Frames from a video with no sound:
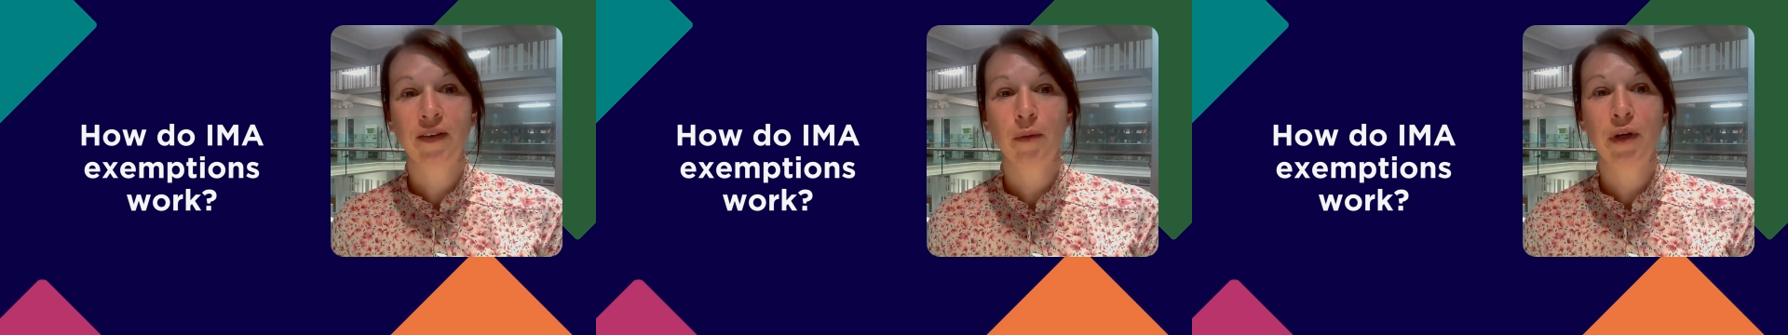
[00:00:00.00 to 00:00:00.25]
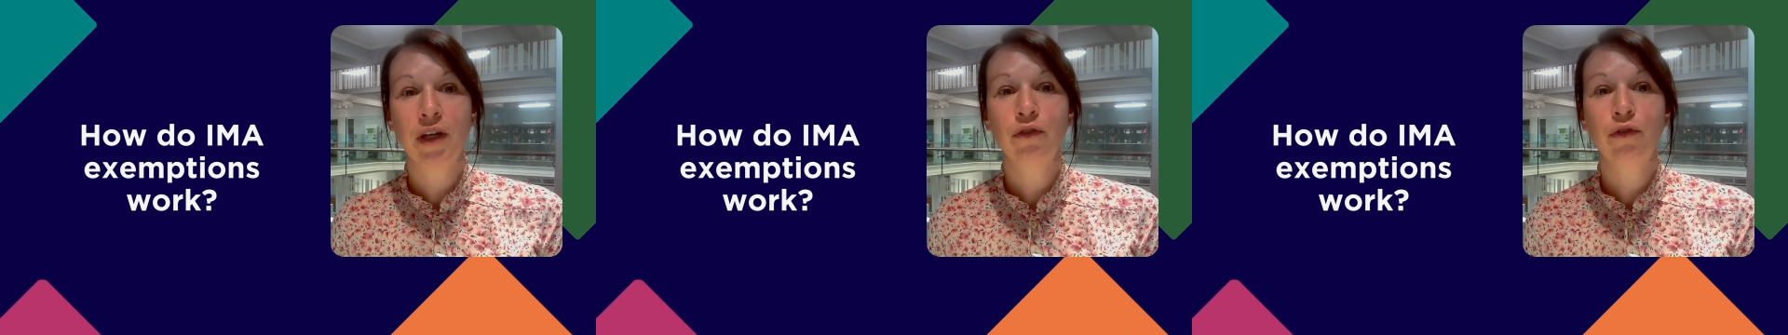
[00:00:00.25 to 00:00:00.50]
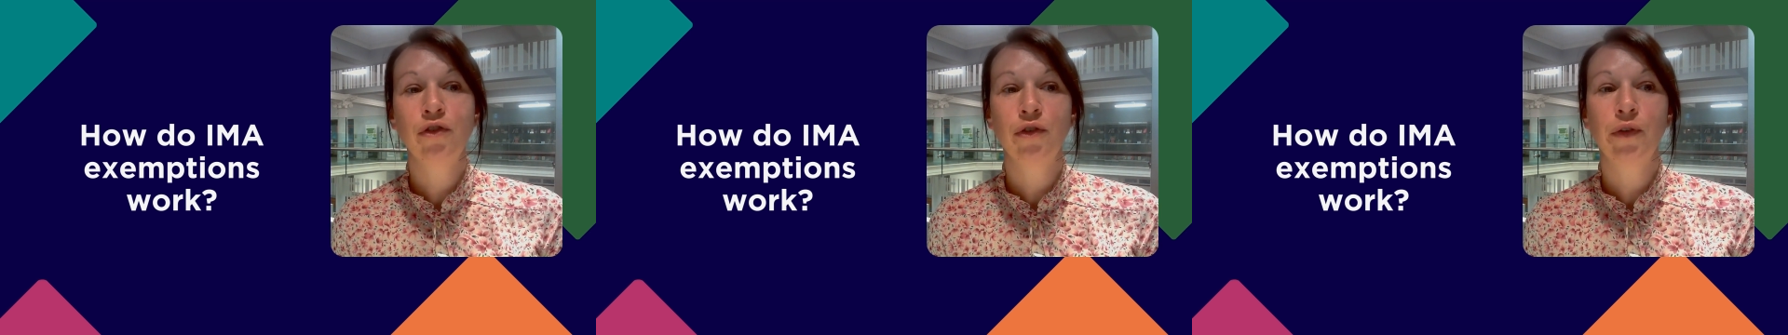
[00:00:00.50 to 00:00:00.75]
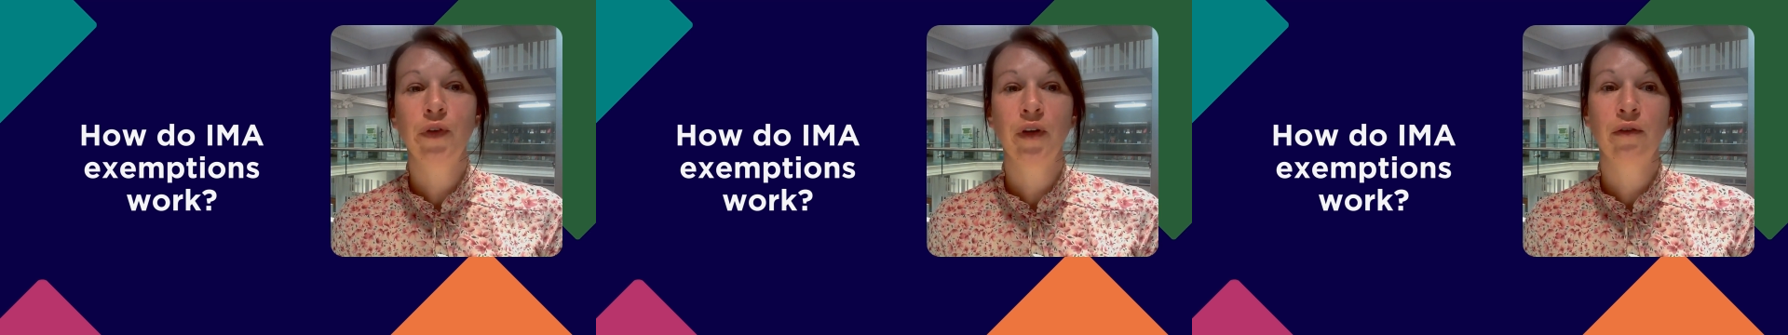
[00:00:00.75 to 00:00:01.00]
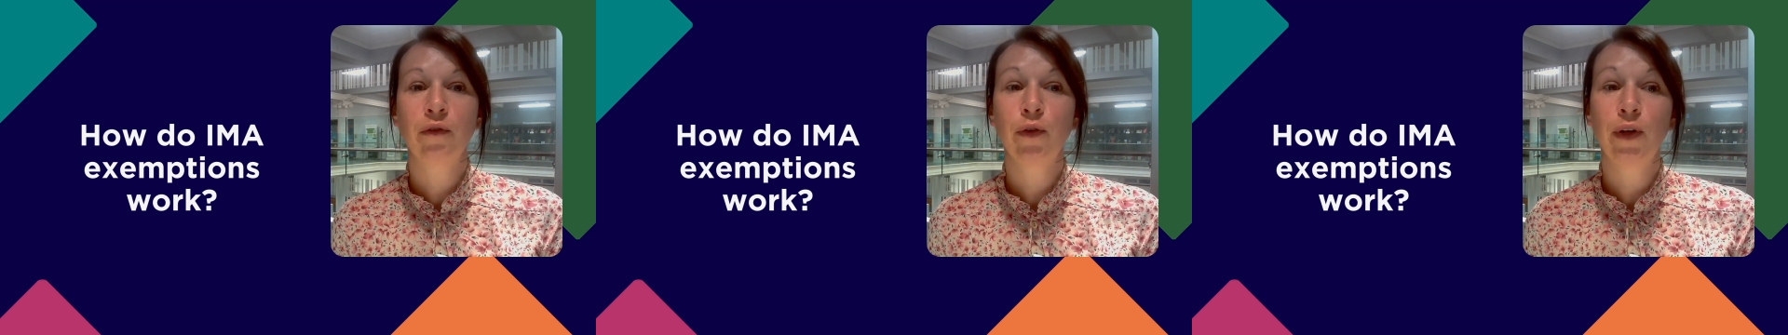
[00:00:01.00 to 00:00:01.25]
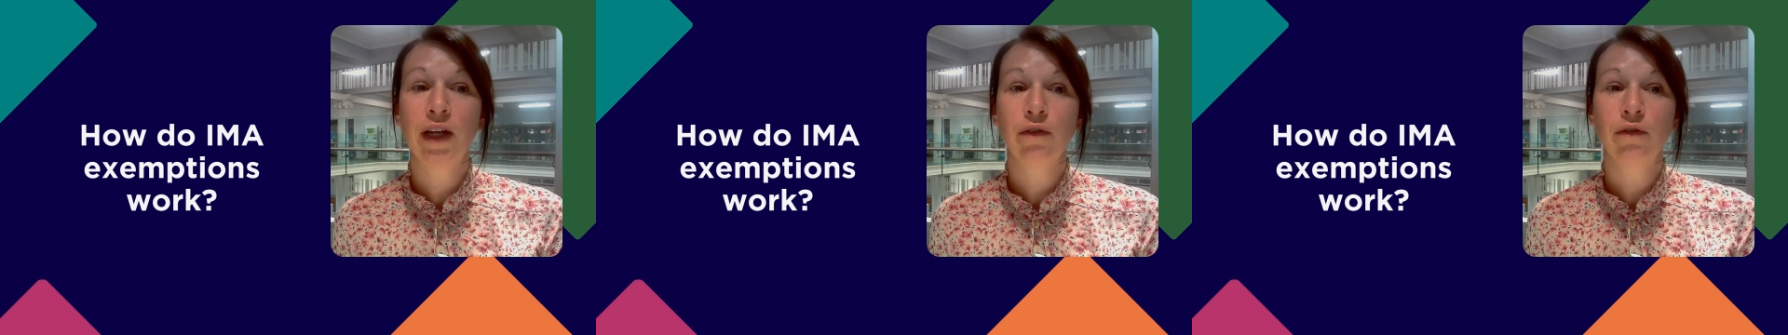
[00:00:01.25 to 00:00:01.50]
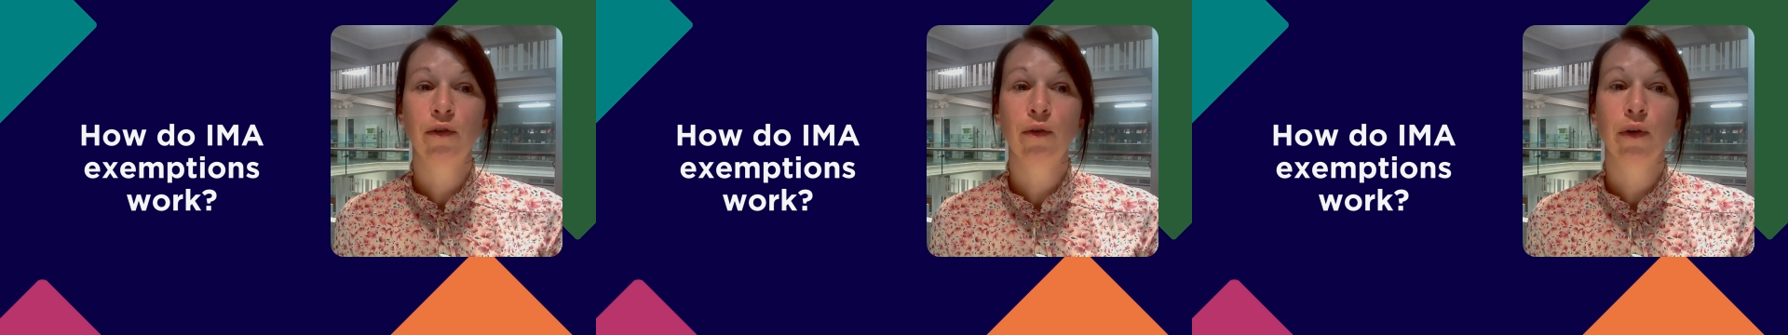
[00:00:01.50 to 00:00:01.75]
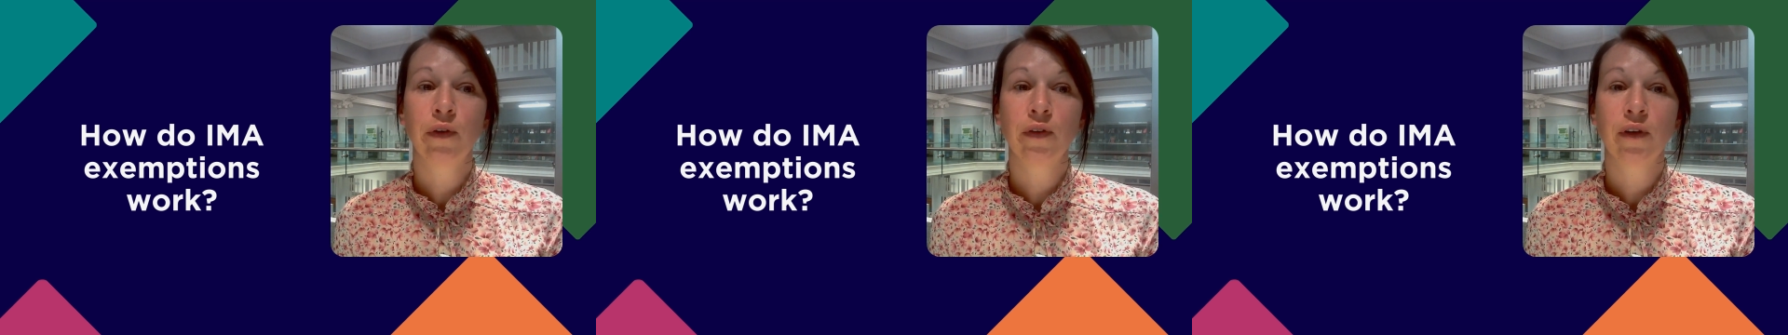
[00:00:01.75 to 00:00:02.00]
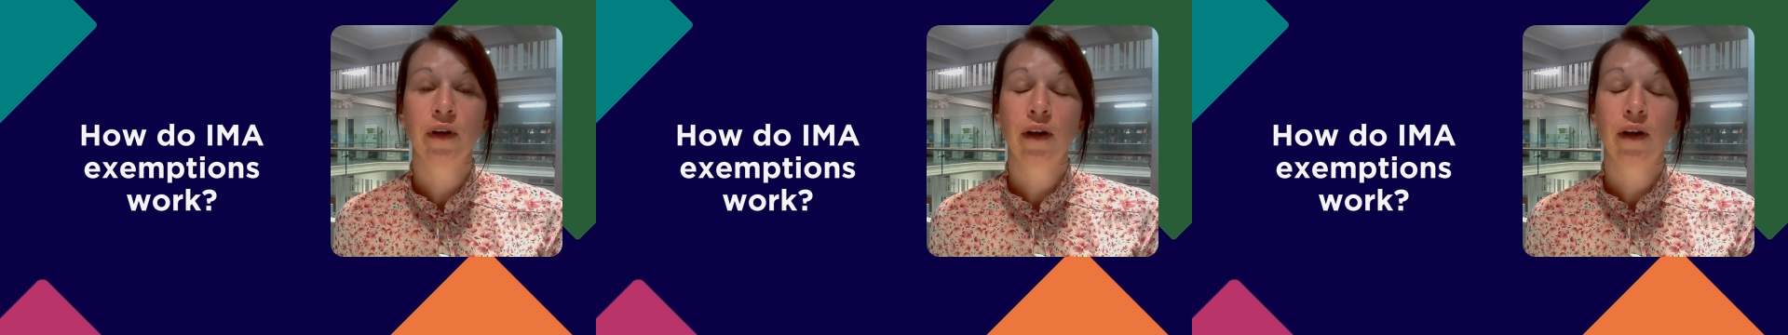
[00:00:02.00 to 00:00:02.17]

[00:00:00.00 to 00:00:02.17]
can be introduced and fully enforced.